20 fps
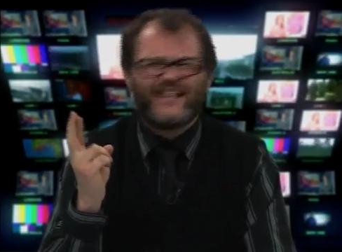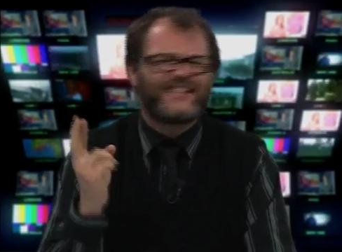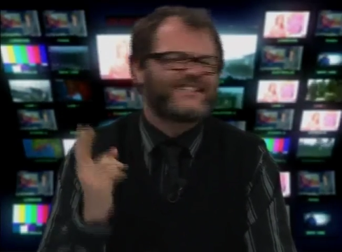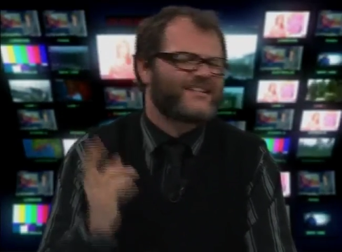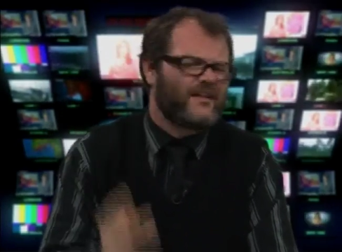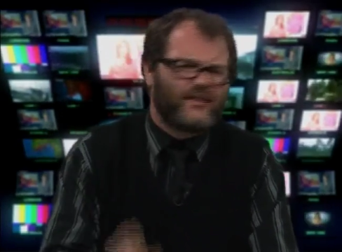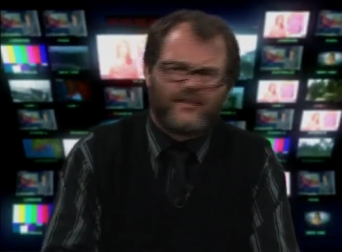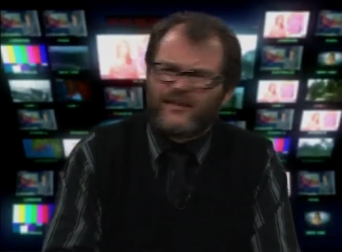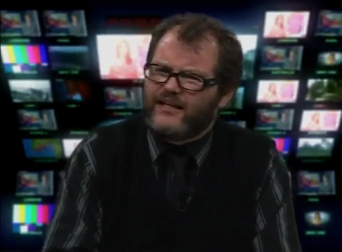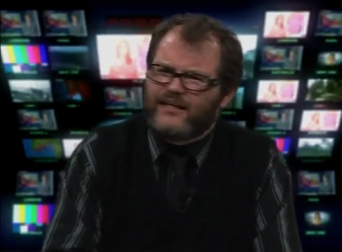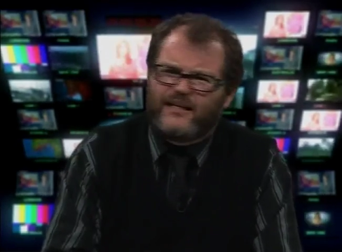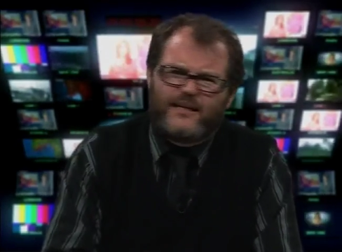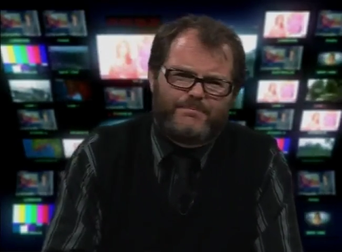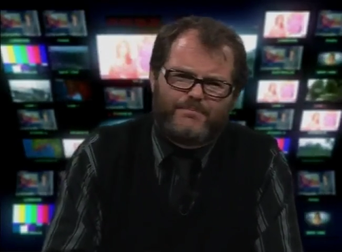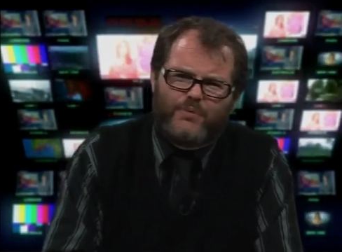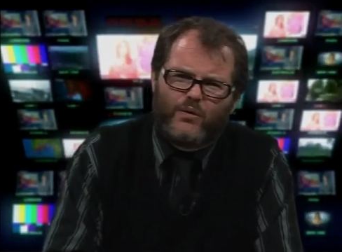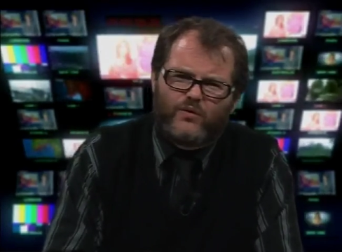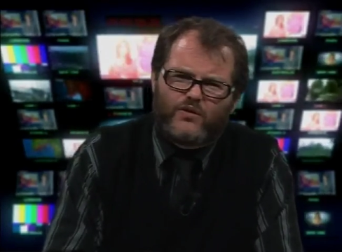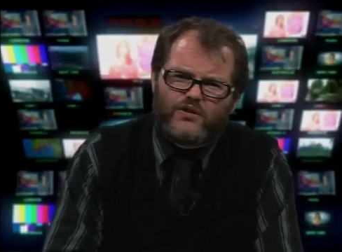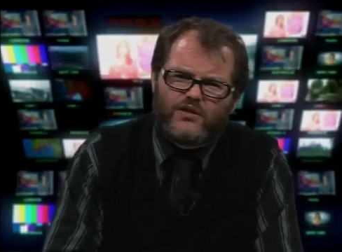It's clearly
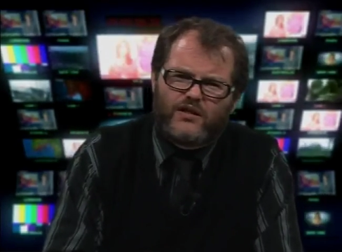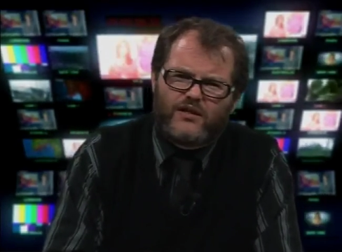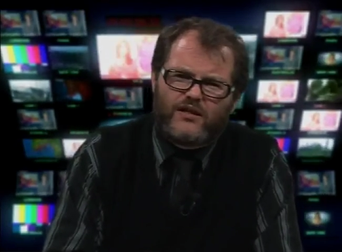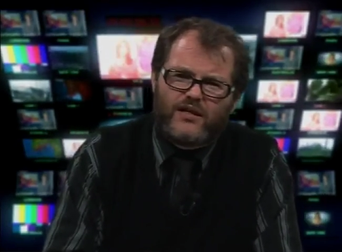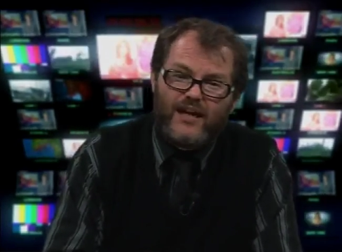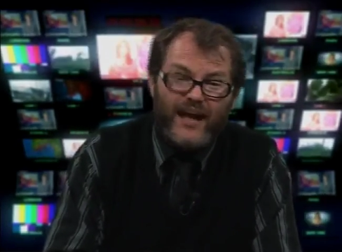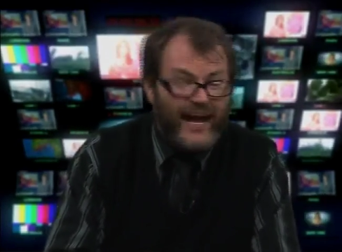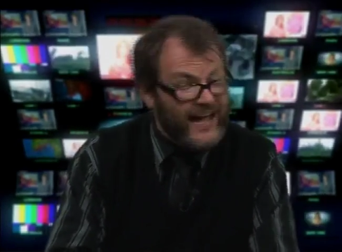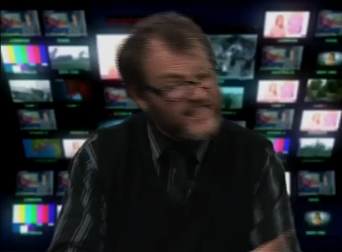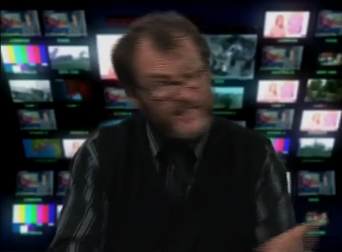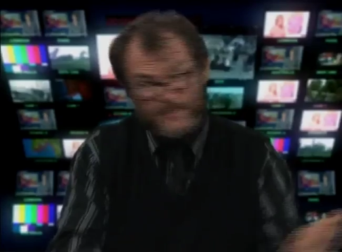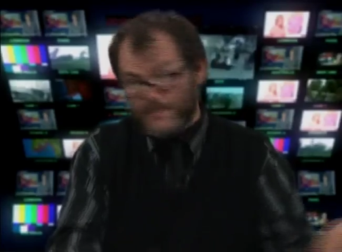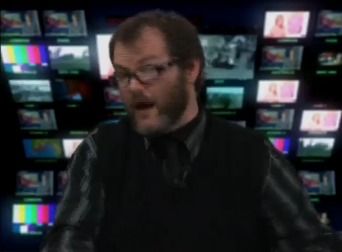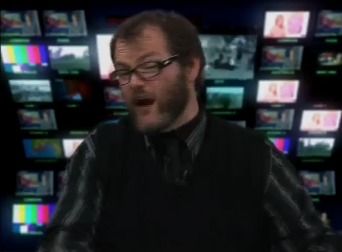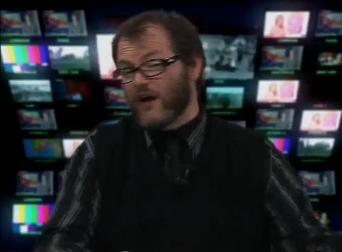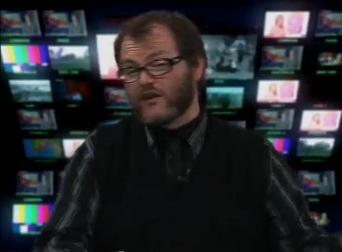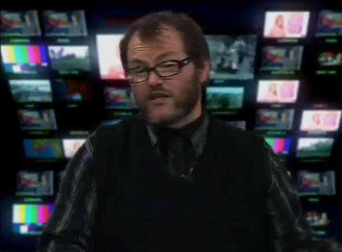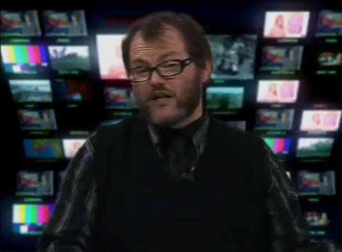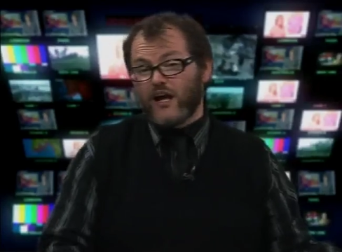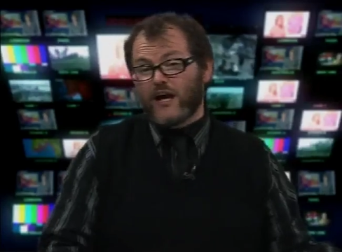bullshit. It
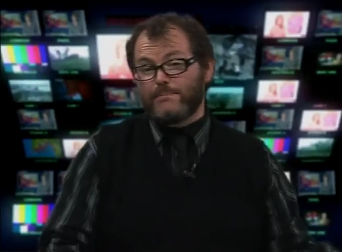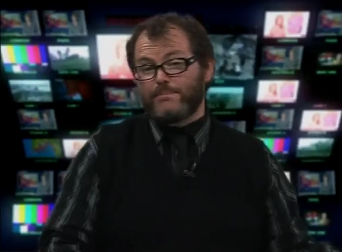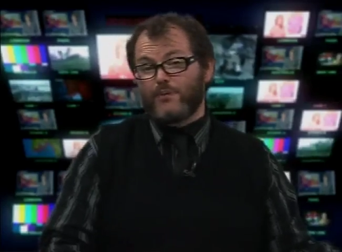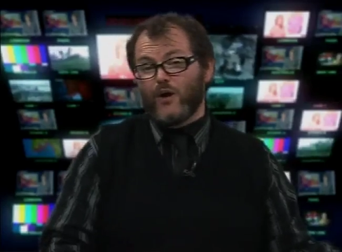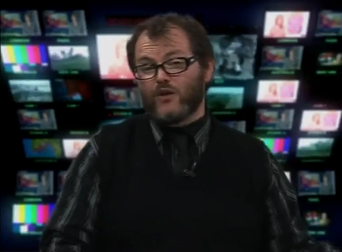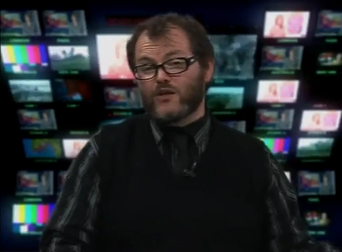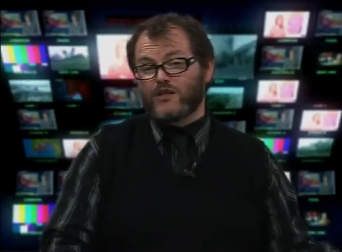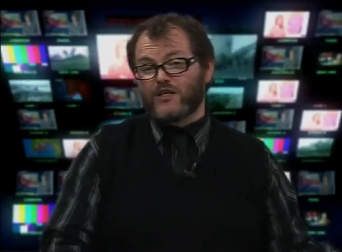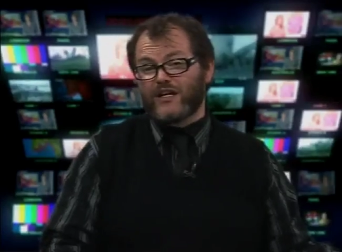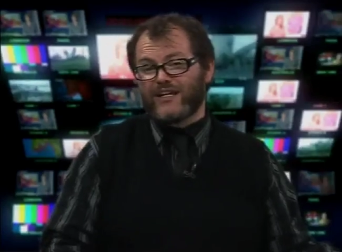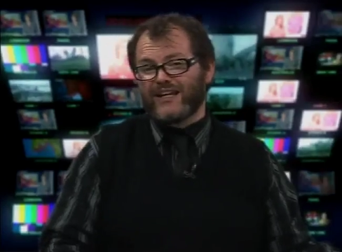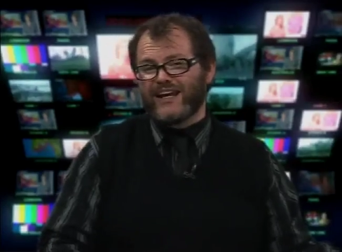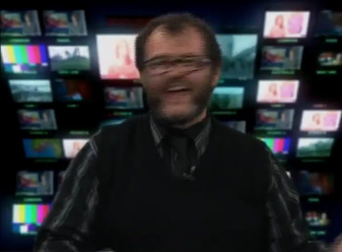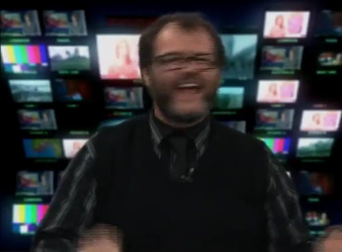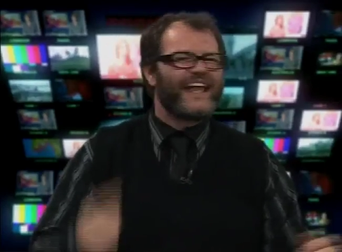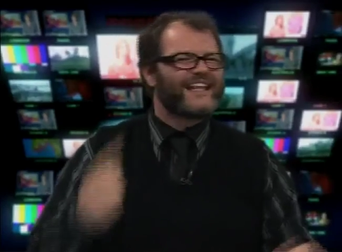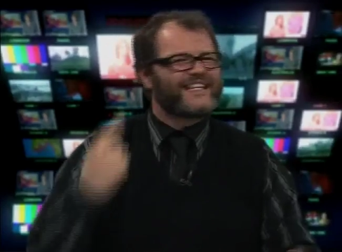smells like bullshit.